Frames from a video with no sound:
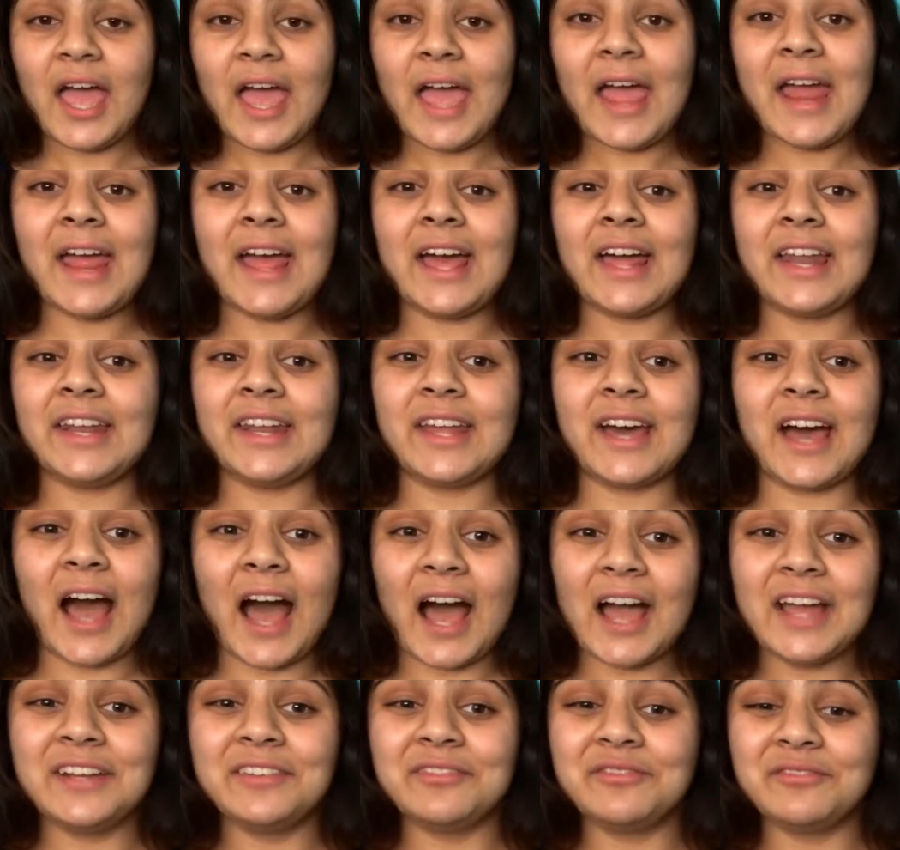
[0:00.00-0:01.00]
And
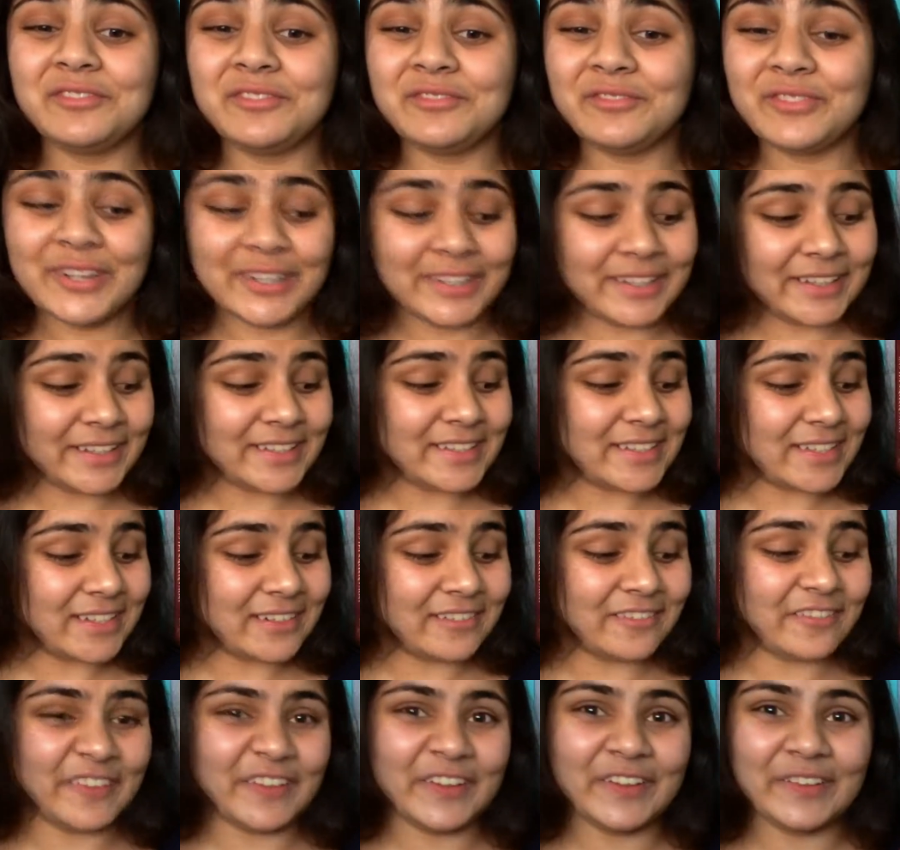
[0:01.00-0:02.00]
I really
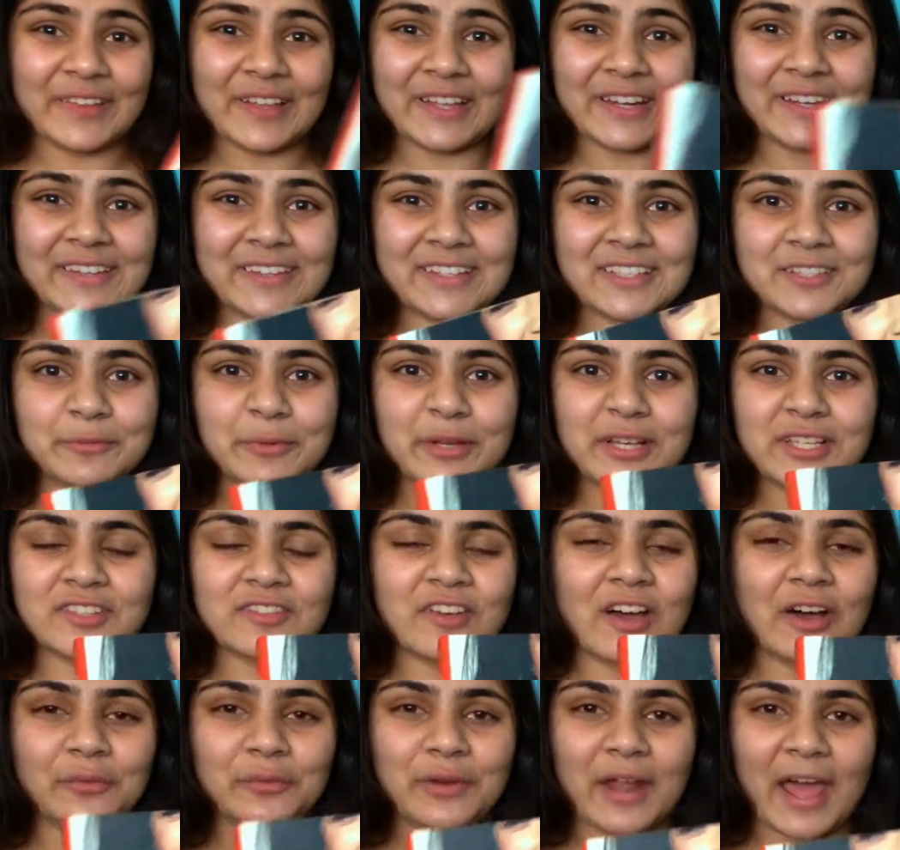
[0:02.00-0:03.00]
didn't feel that in this because
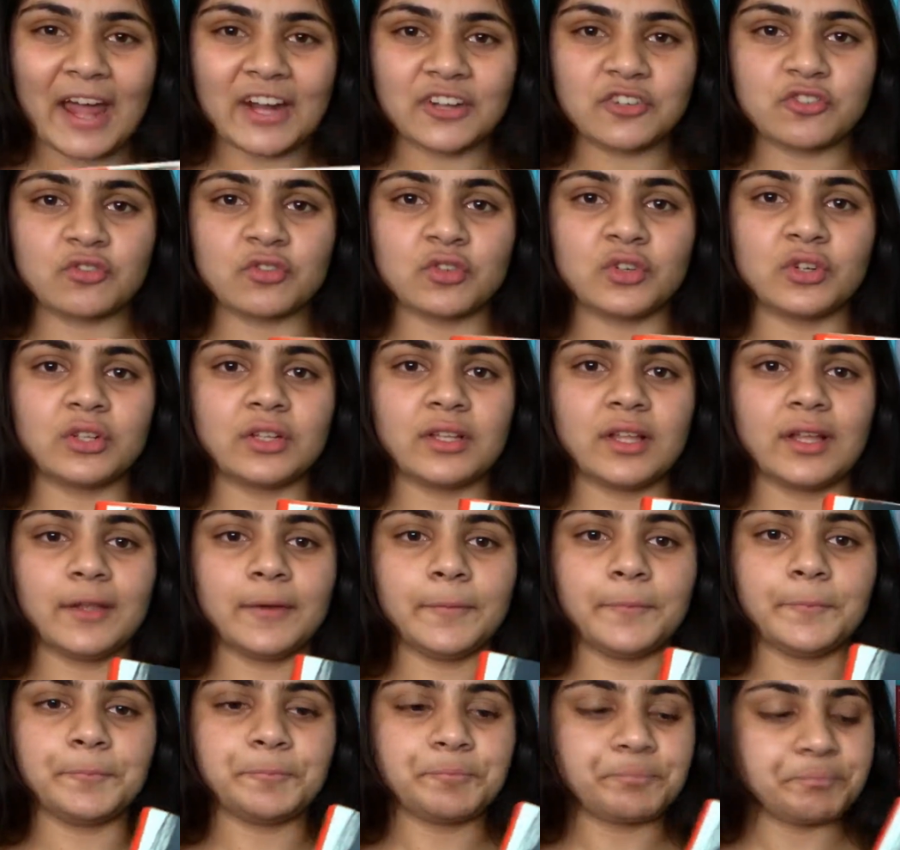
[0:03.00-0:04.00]
of how natural
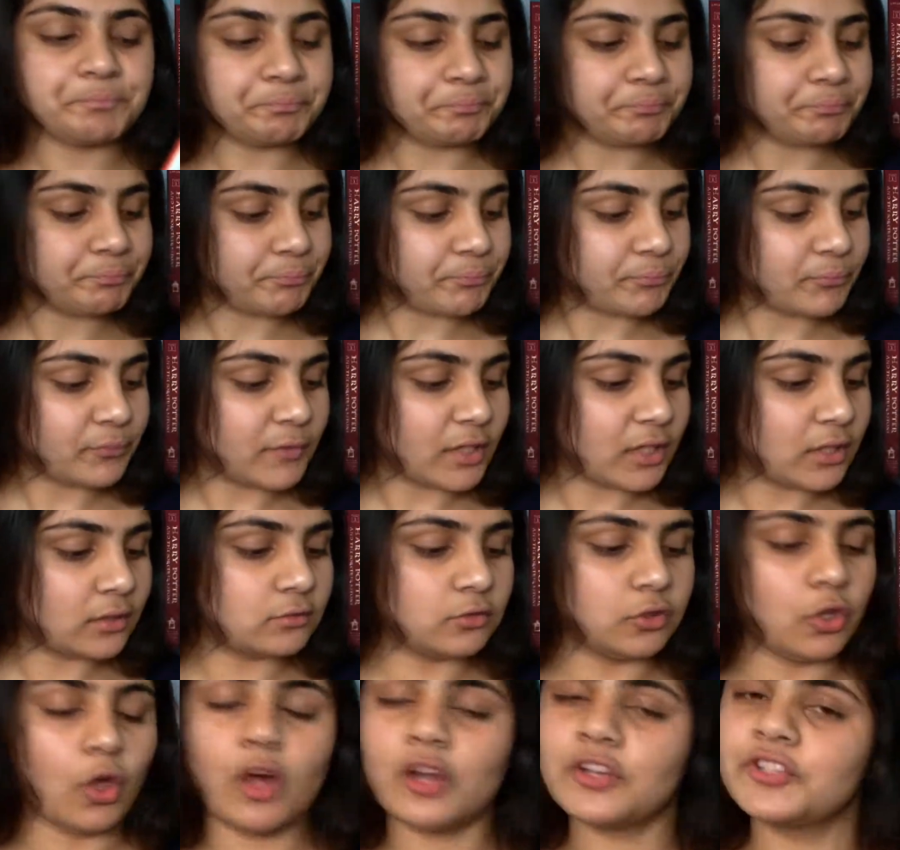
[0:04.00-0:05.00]
and
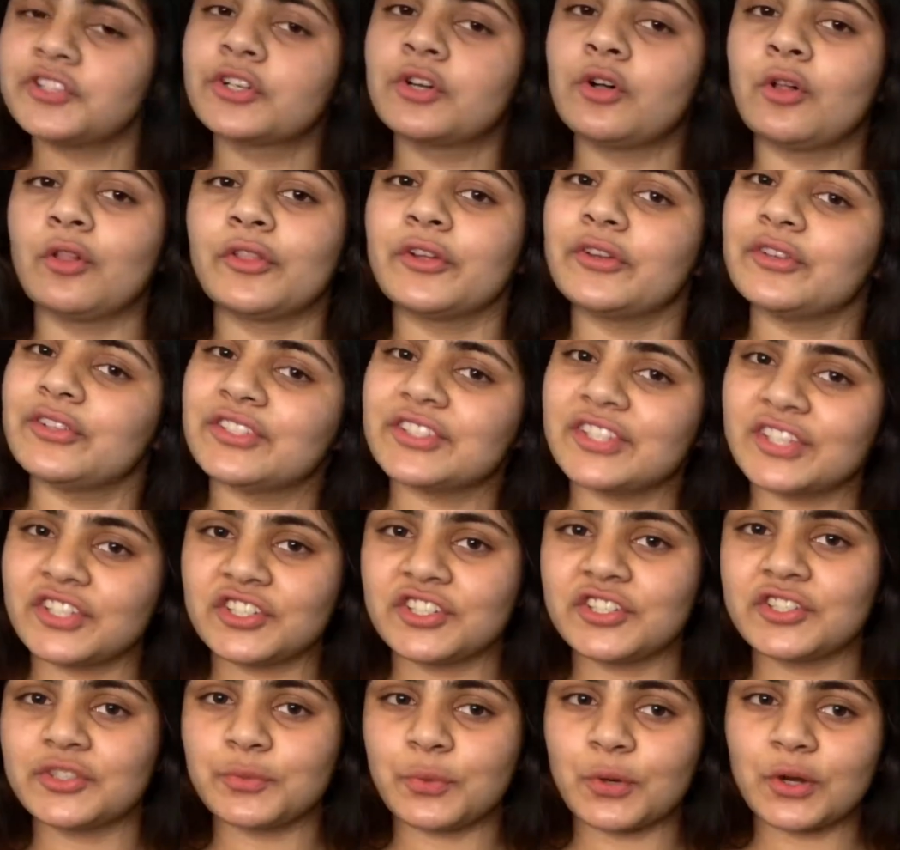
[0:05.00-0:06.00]
logical their
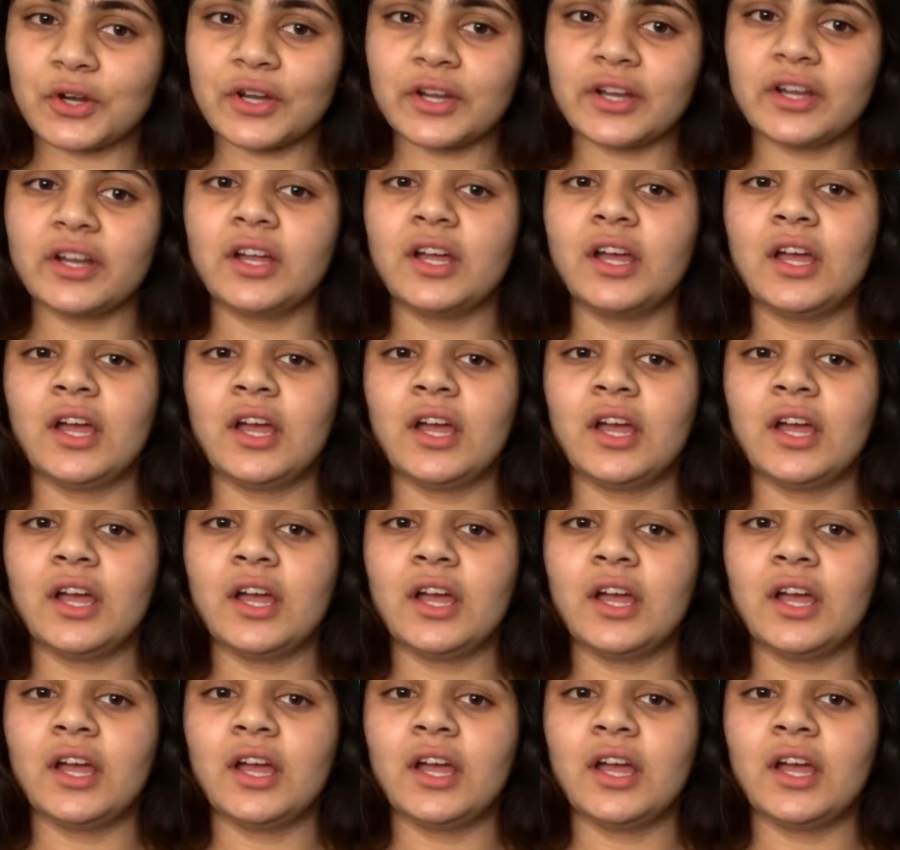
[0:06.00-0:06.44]
decisions were.